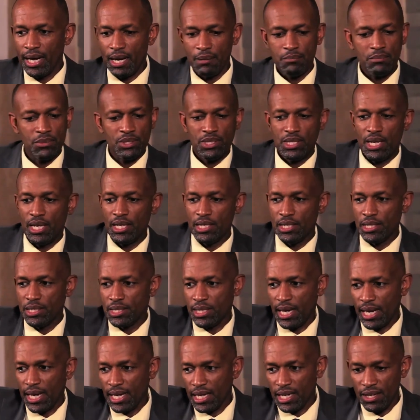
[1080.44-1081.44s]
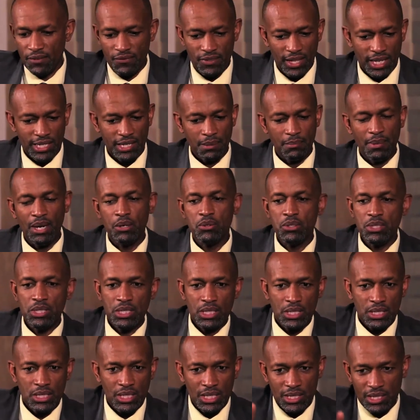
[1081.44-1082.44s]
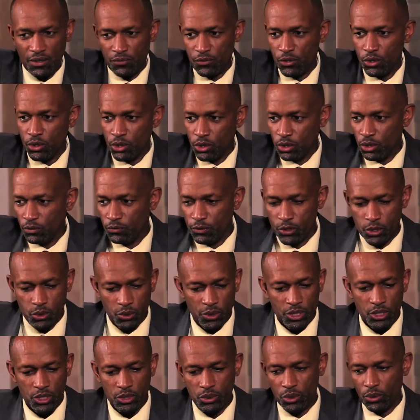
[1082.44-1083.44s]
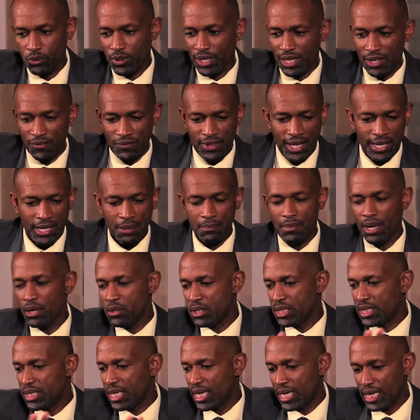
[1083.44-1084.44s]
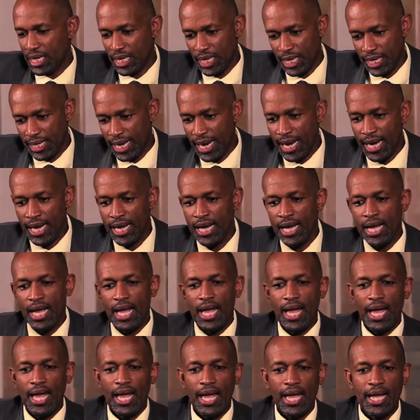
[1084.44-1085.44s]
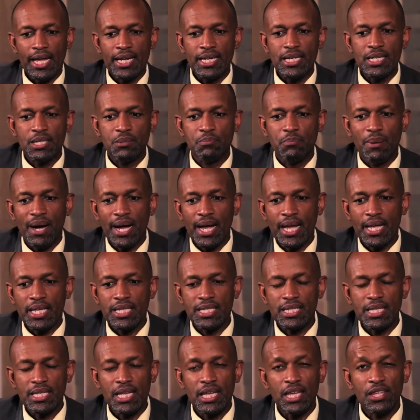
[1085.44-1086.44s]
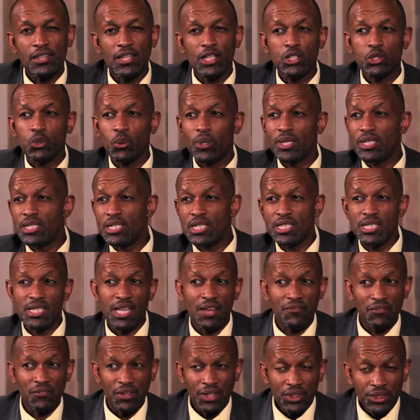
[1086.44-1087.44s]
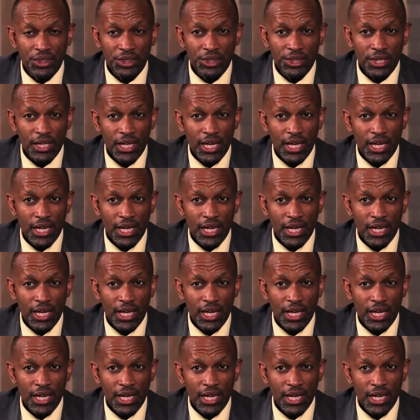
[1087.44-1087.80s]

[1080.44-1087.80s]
comes and I give that amount, there's a funeral for so-and-so, we give that amount, and by, say, the 27th,